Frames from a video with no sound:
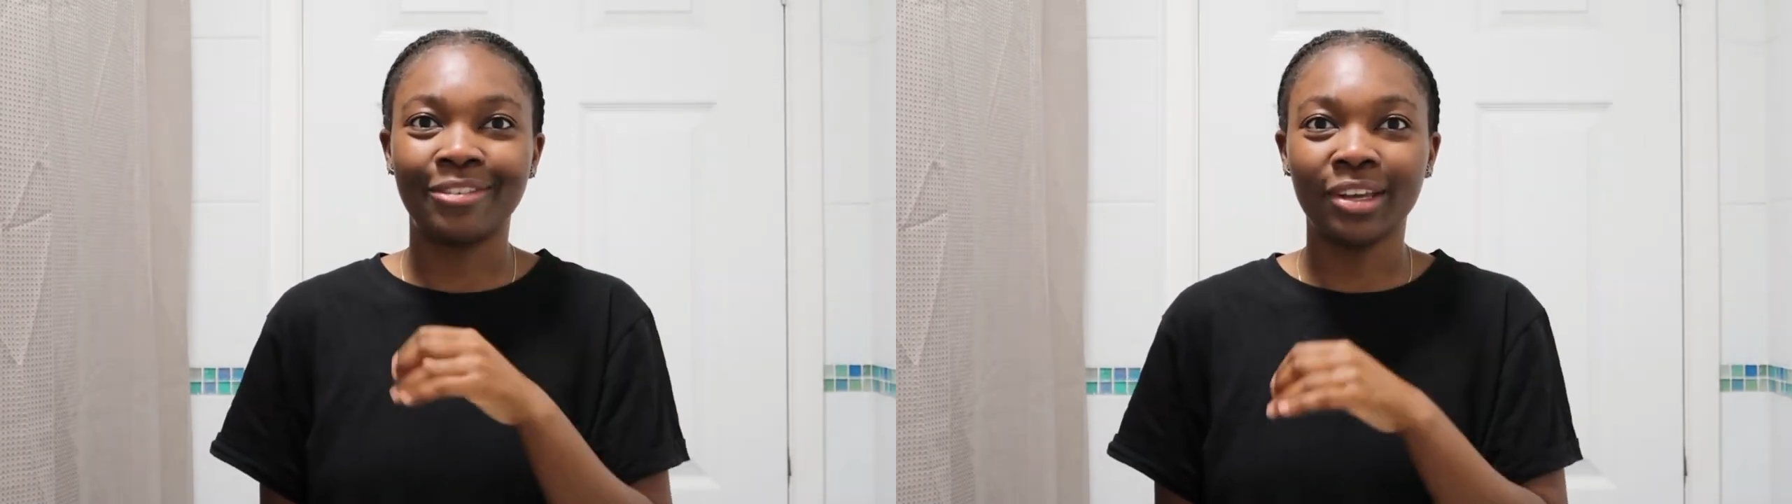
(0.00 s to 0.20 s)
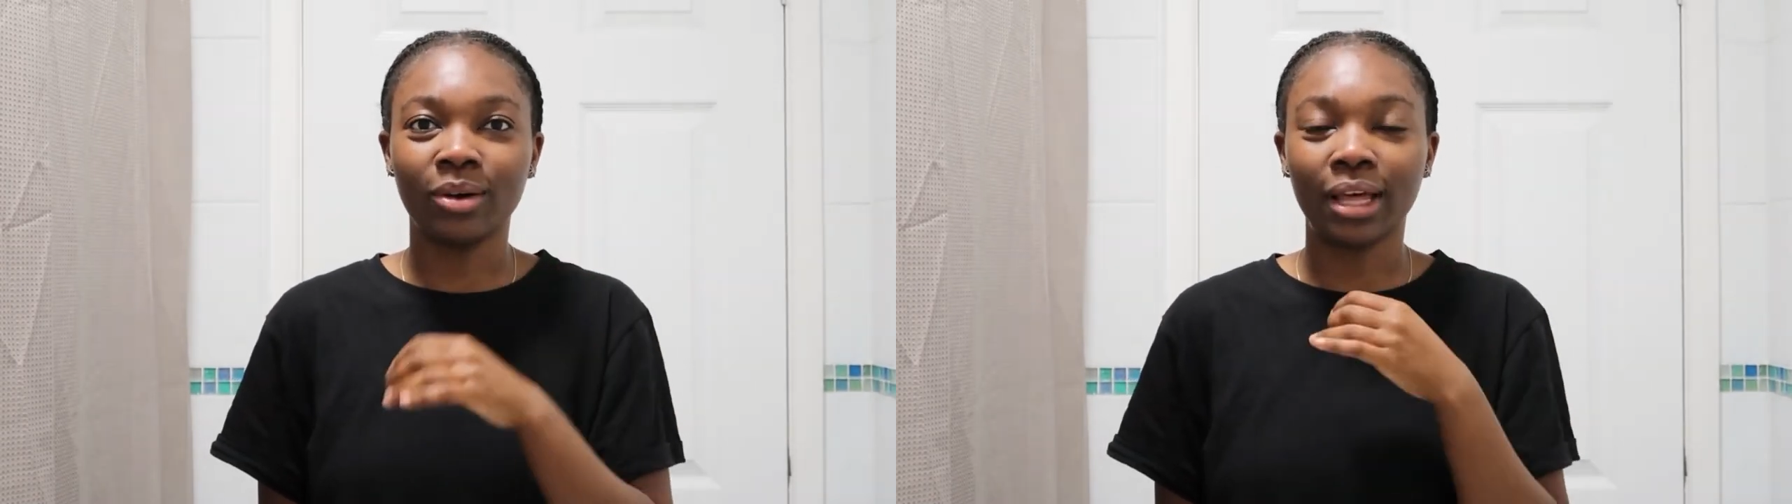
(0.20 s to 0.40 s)

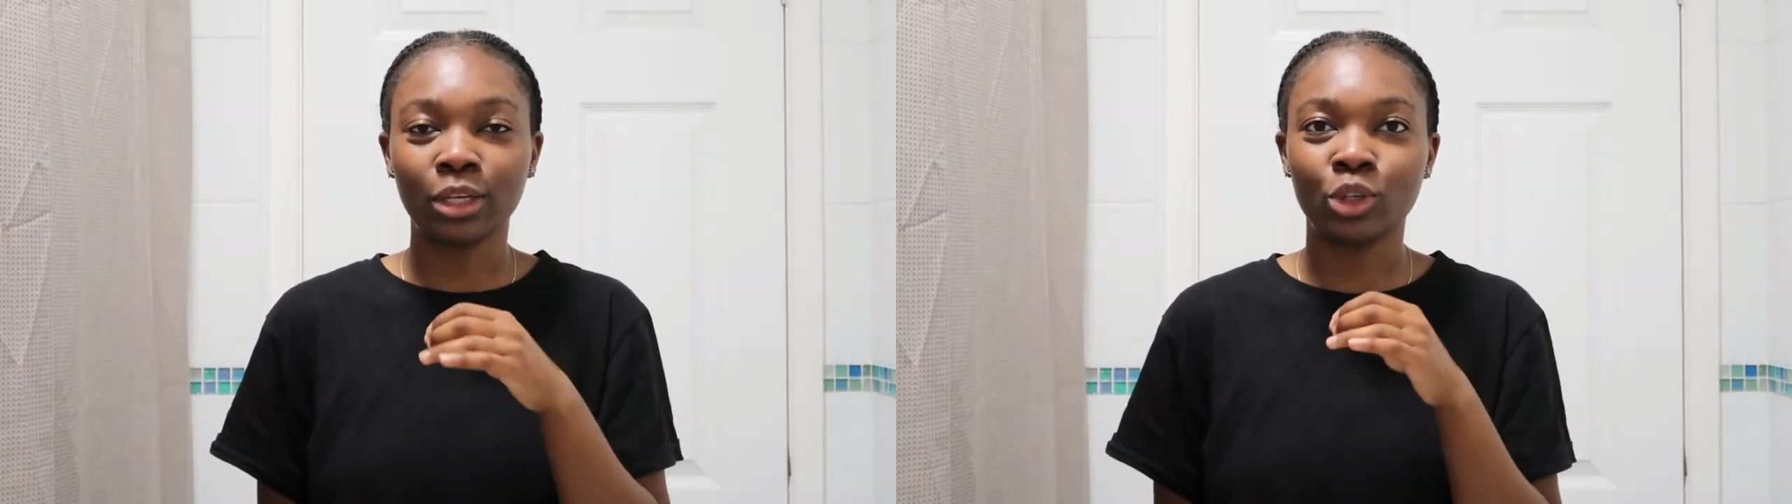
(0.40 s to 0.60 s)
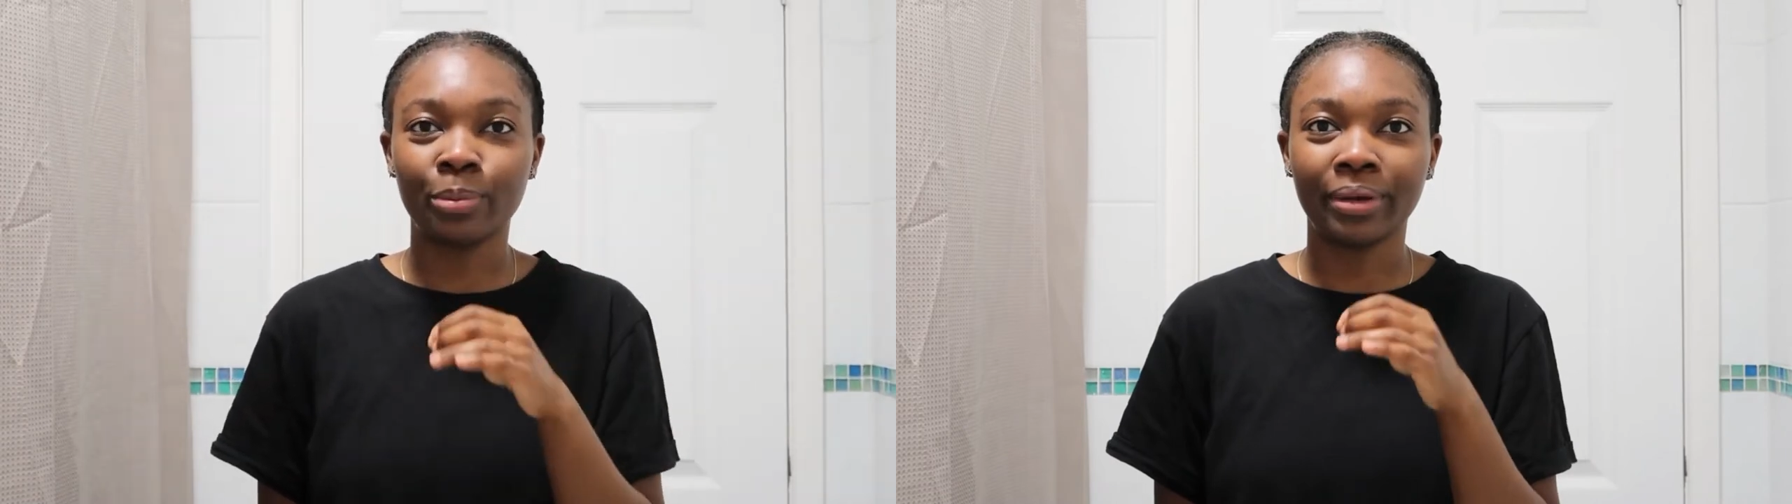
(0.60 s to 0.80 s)
feel
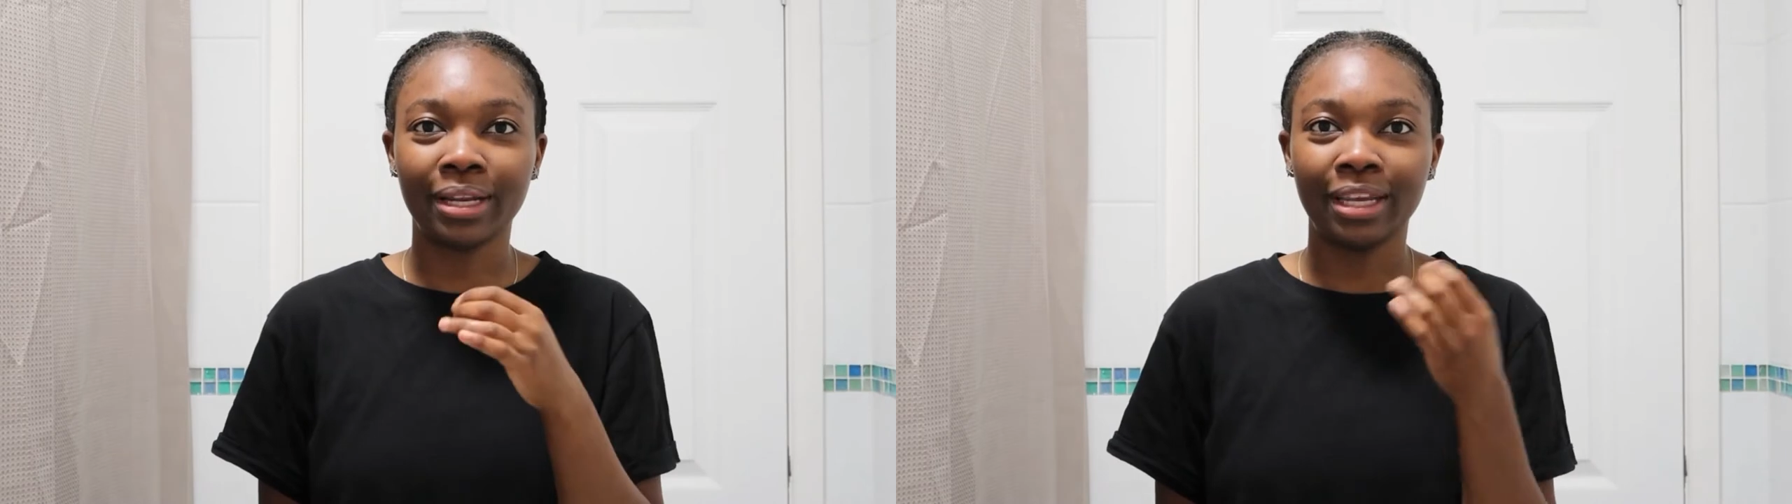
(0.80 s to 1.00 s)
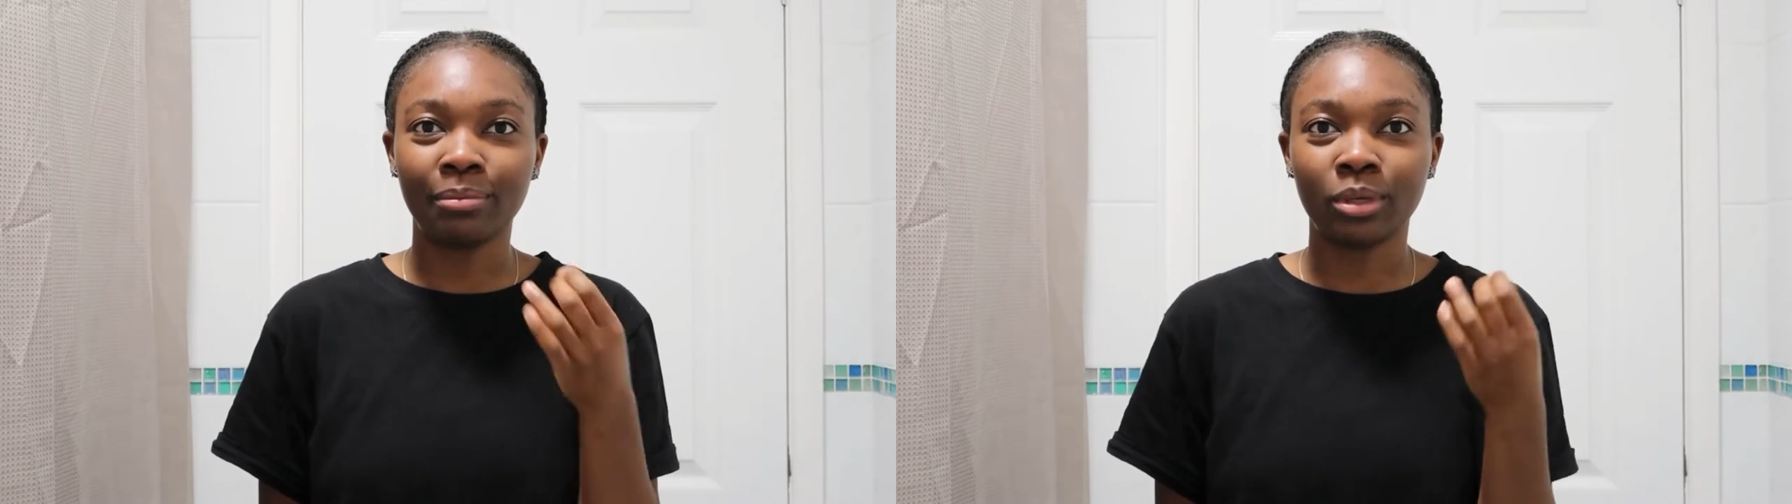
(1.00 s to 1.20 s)
like super
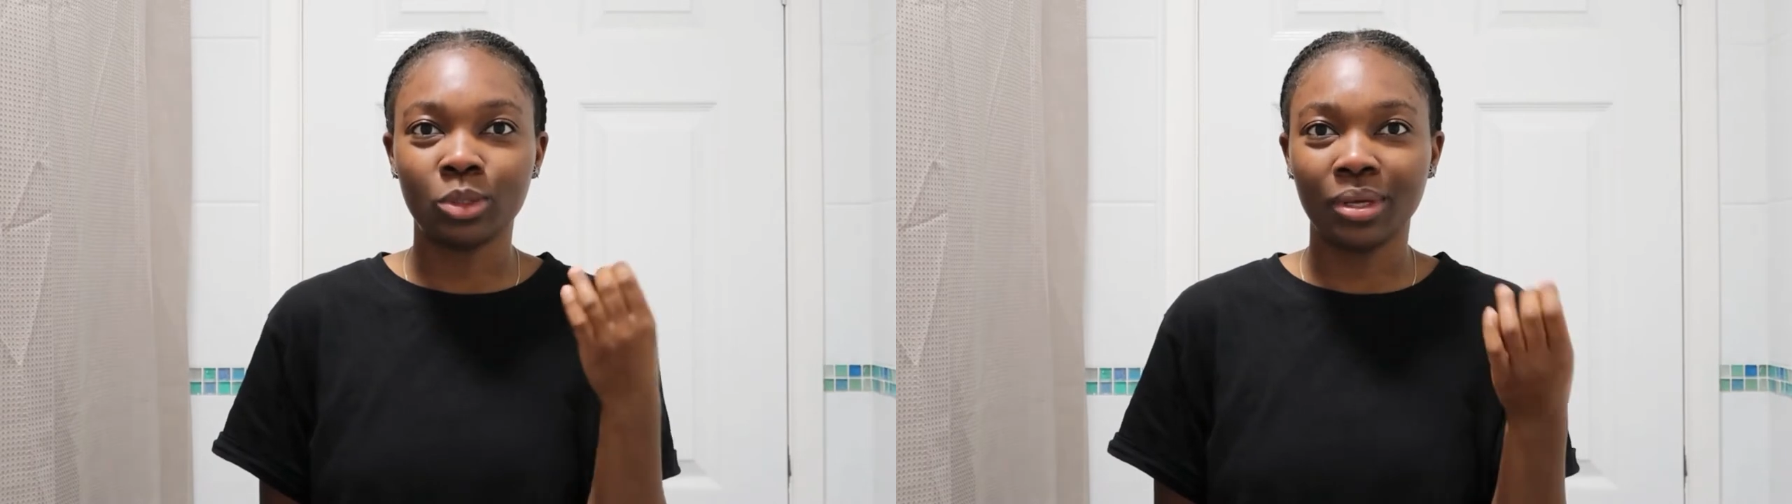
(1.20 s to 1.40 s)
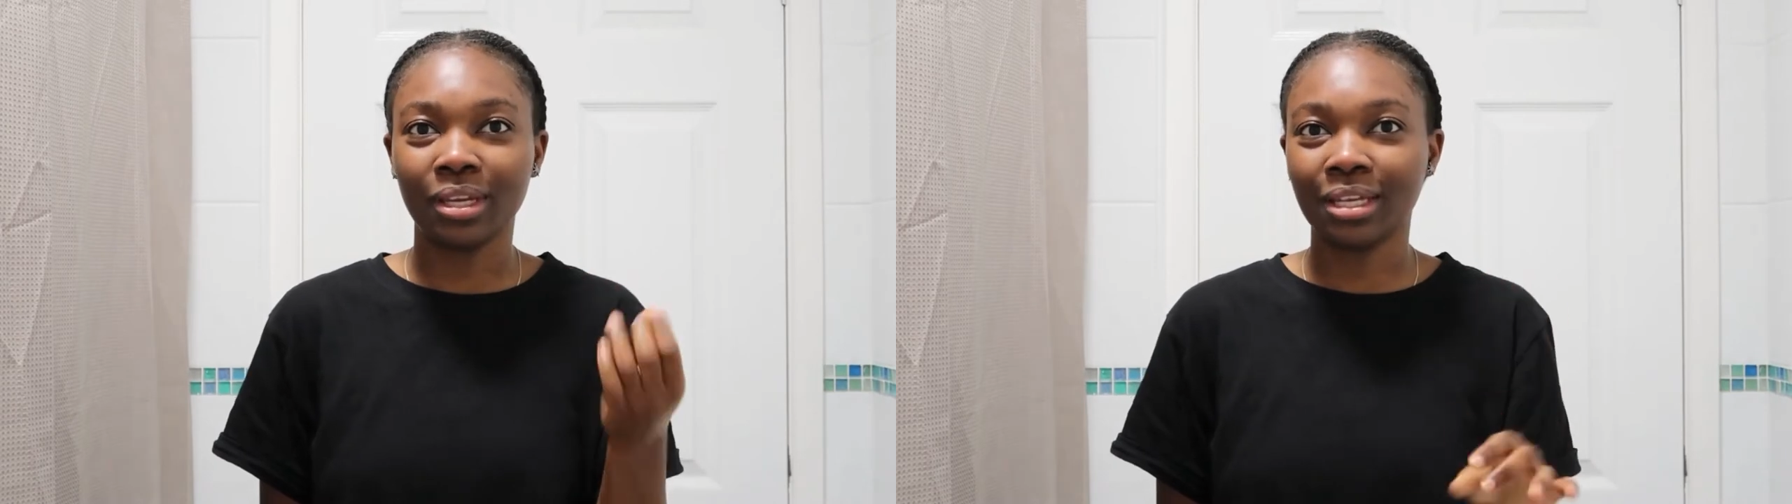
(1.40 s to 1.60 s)
clean between